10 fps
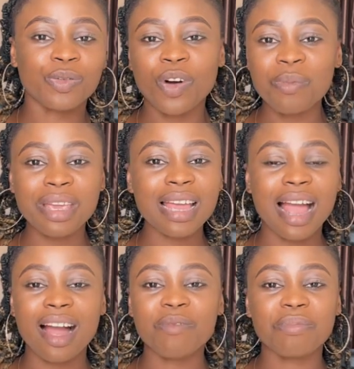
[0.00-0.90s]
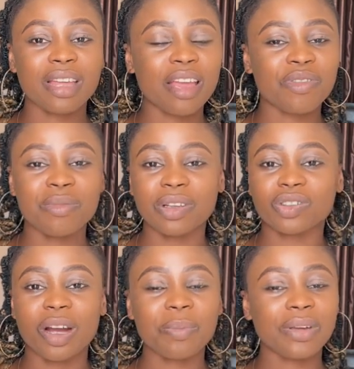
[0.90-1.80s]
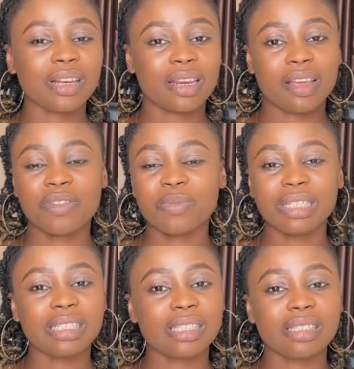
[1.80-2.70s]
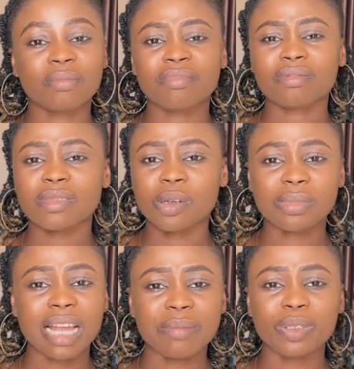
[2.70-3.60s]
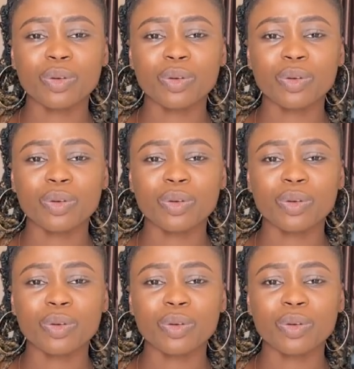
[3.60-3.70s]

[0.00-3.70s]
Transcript: for me, I have every menstrual pain, every bleeding sometimes.